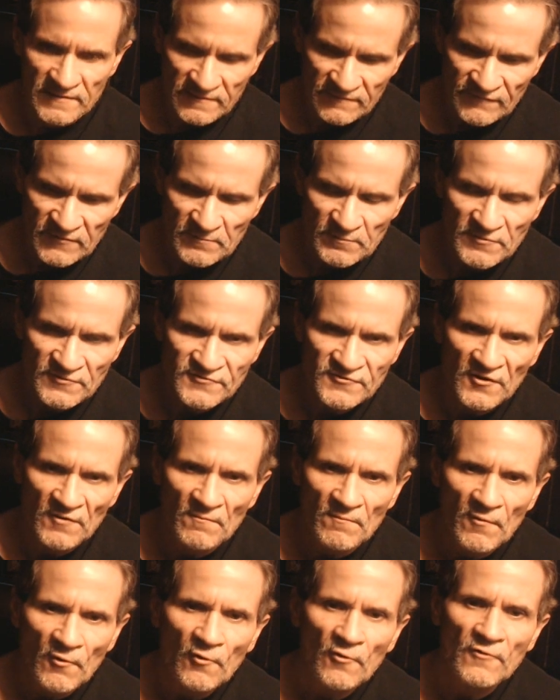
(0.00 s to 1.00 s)
If you push on
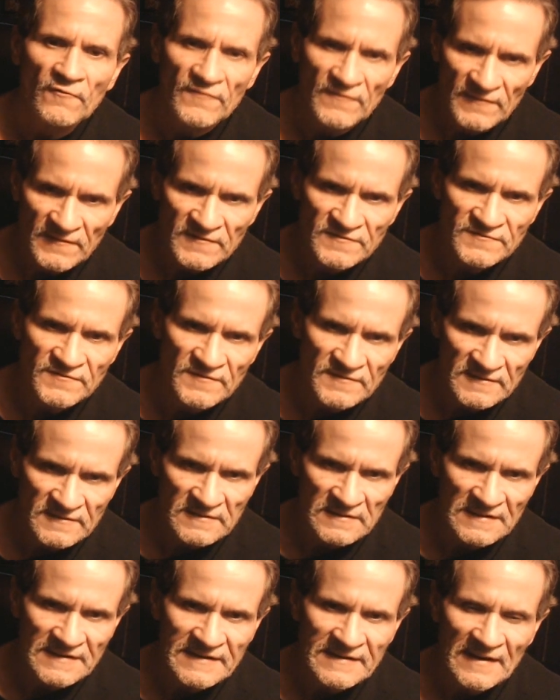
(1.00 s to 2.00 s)
more, then there's the
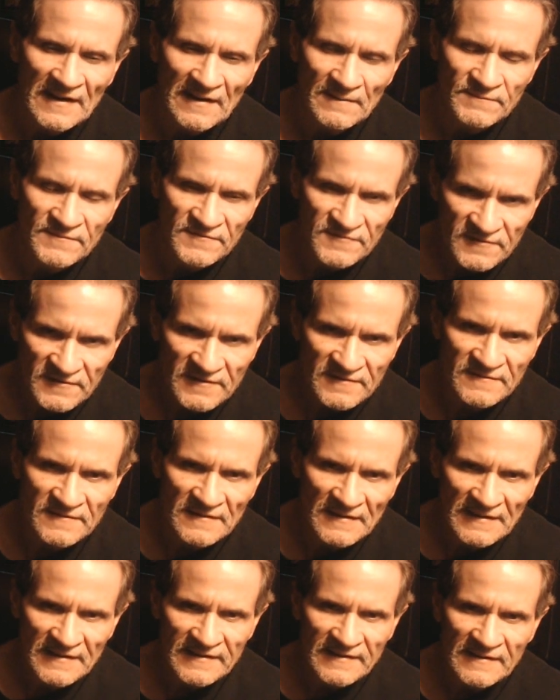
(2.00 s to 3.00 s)
delete option. You hit
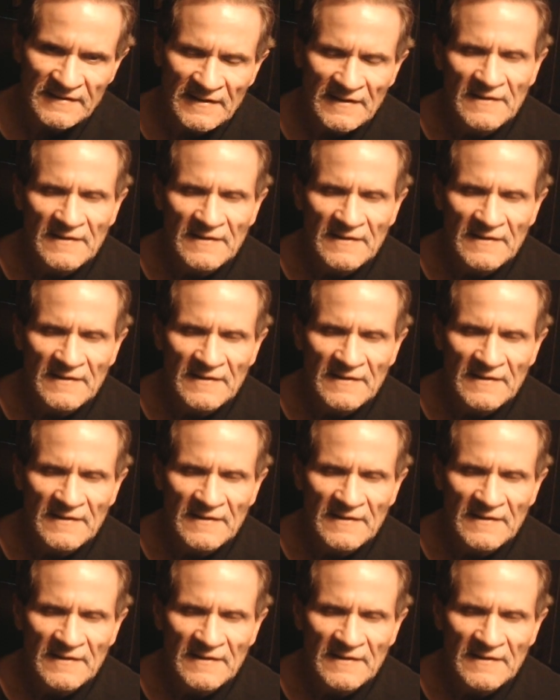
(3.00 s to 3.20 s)
delete.